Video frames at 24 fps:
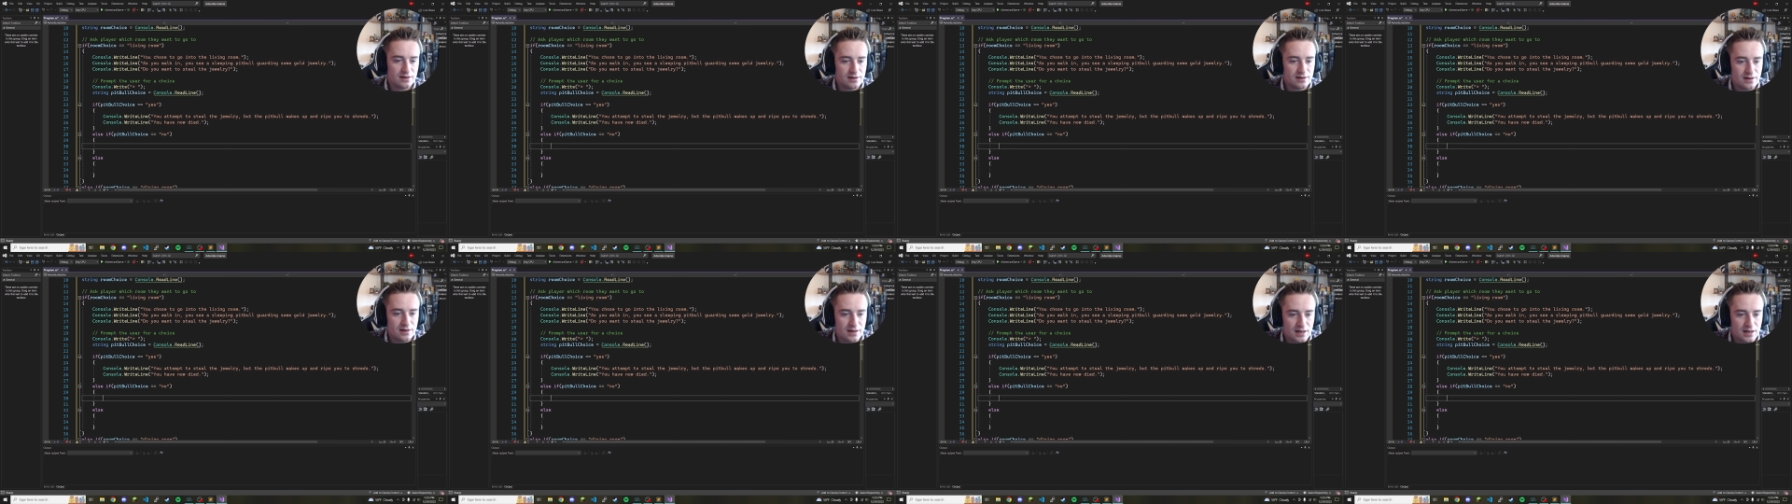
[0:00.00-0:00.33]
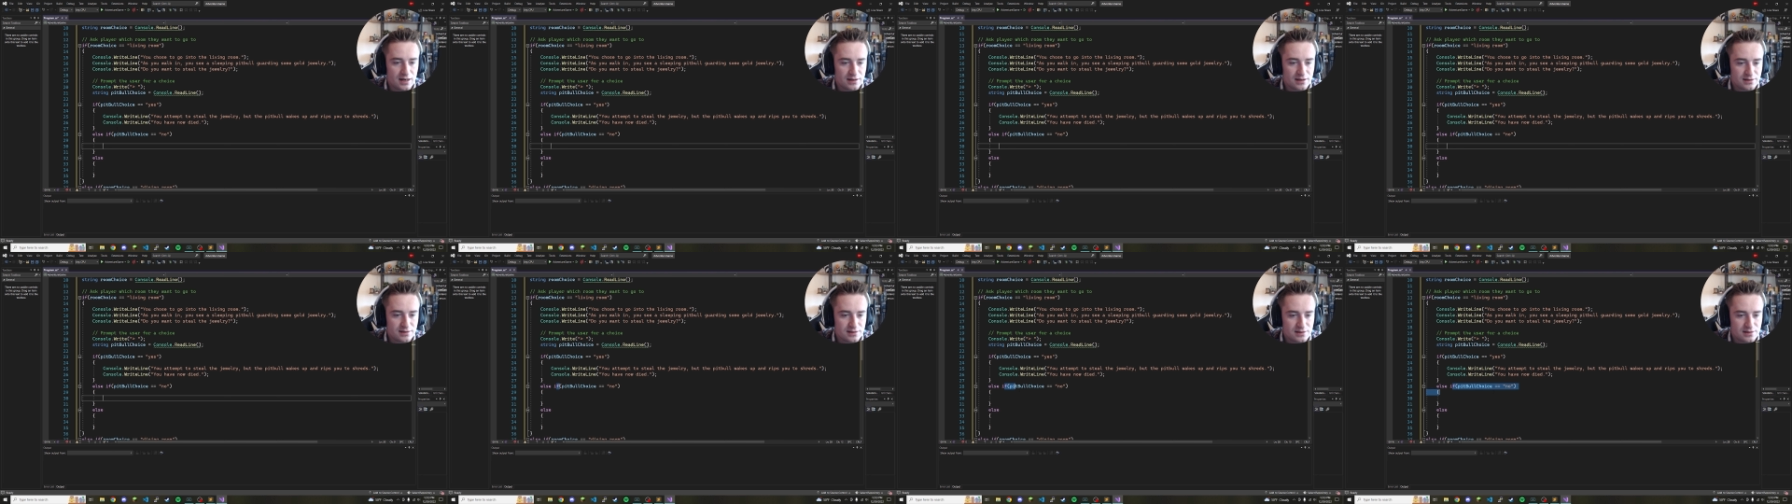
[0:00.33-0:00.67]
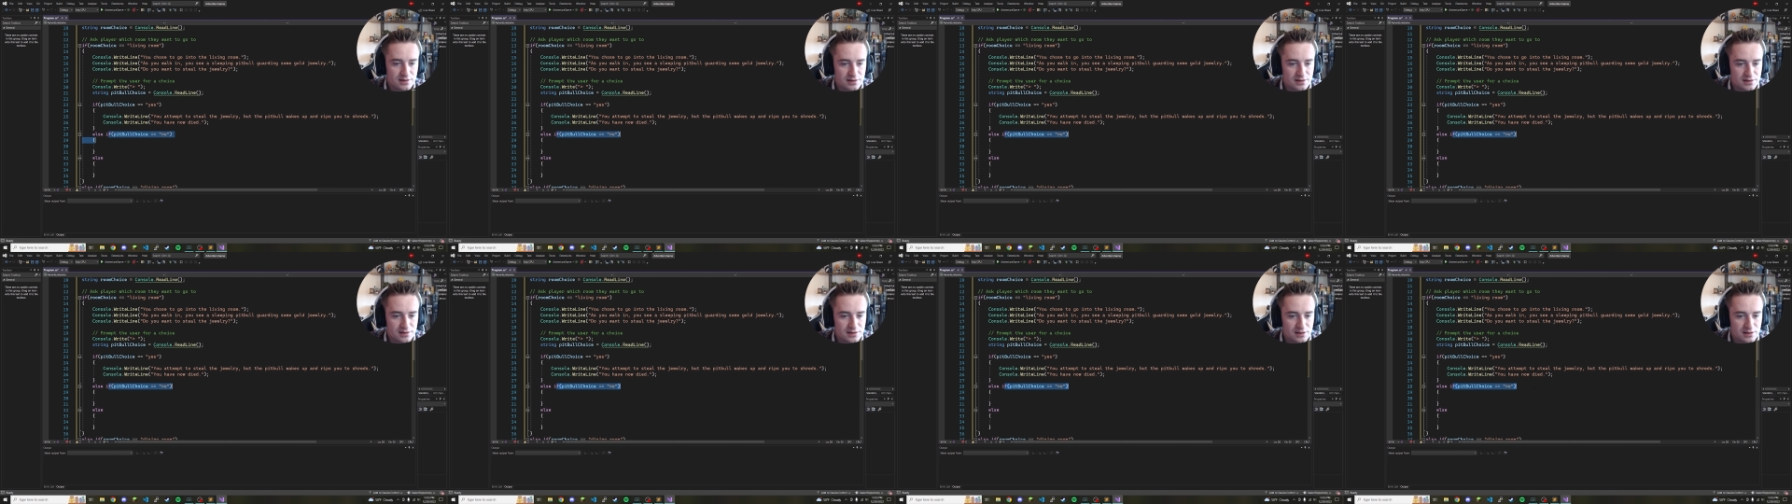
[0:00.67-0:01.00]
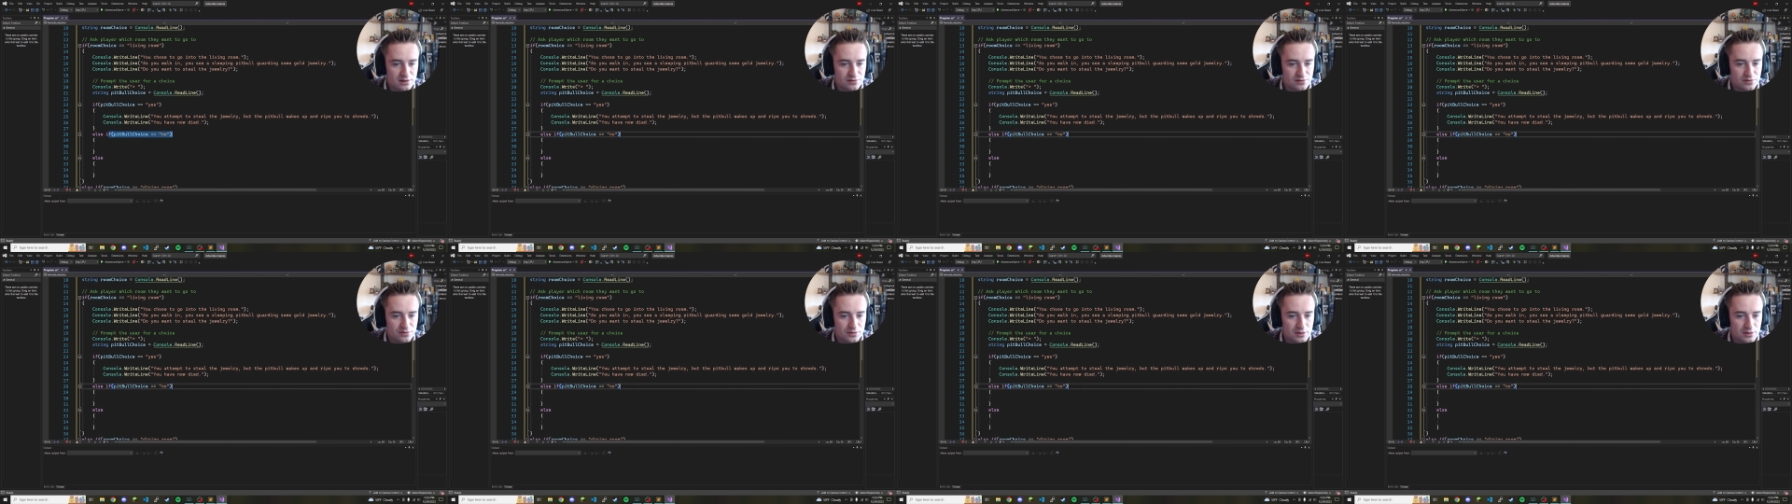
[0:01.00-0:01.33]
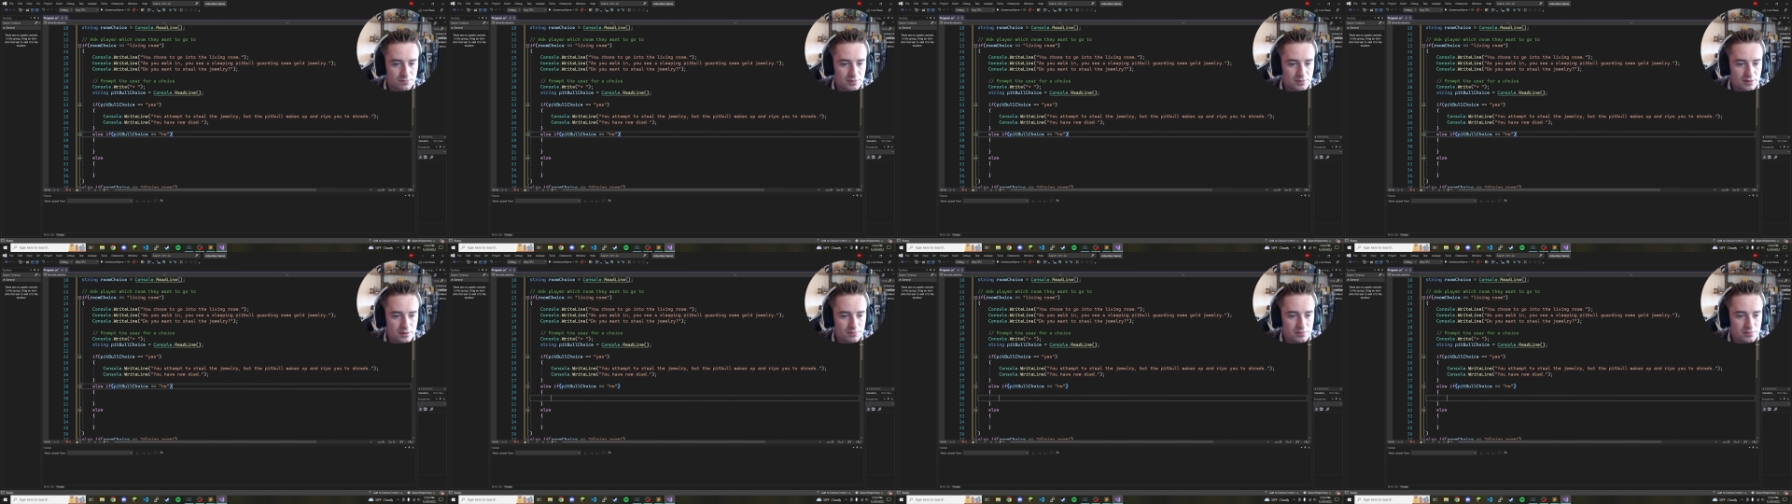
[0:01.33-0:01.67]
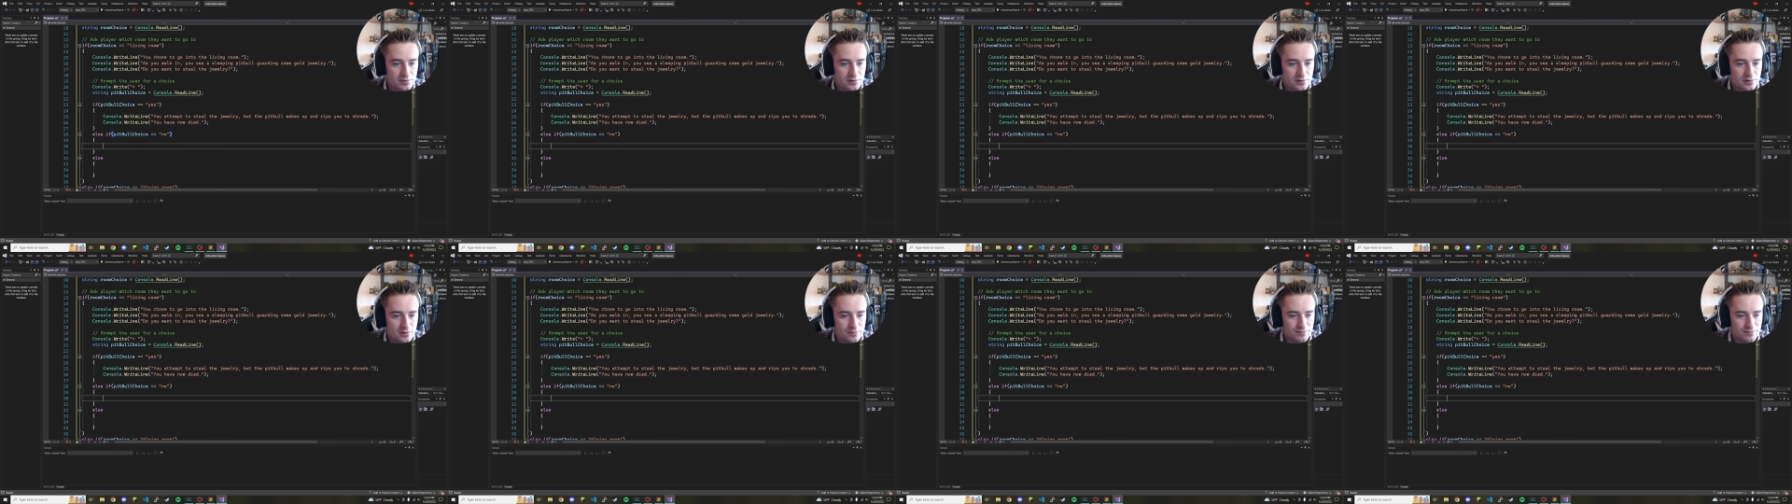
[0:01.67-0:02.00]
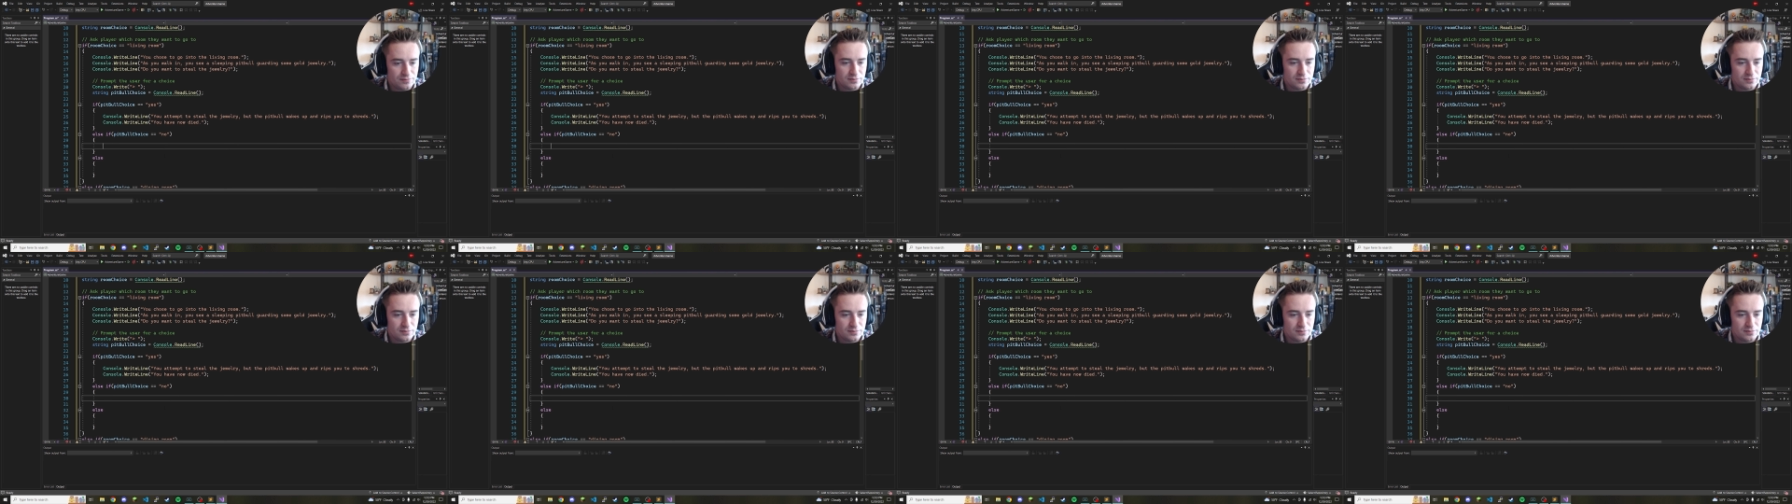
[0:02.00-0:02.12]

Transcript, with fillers: not to steal from the pit bull,